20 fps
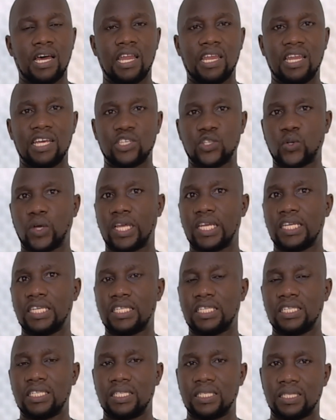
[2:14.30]
and that's why
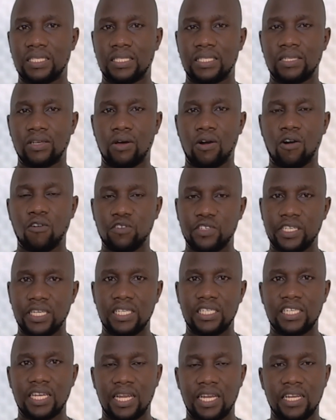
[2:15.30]
it is
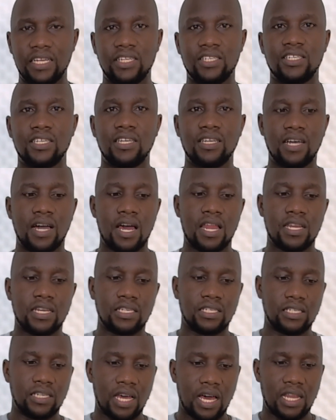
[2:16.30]
often challenging
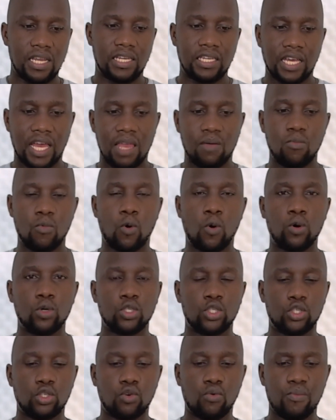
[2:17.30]
and time
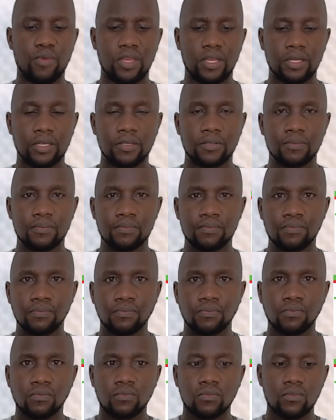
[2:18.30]
consuming.
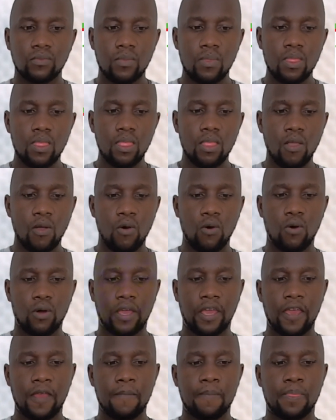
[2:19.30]

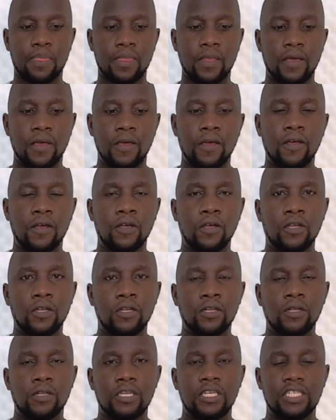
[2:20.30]
Okay?
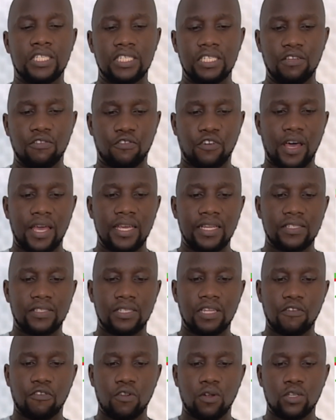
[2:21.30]
It
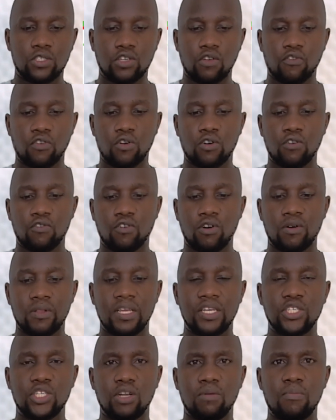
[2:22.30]
defines the philosophical
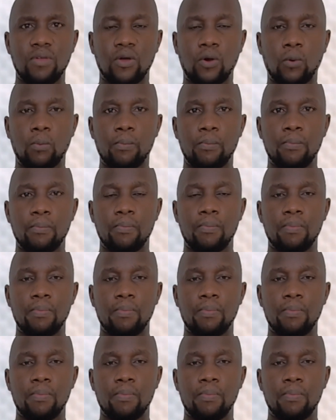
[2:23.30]
foundation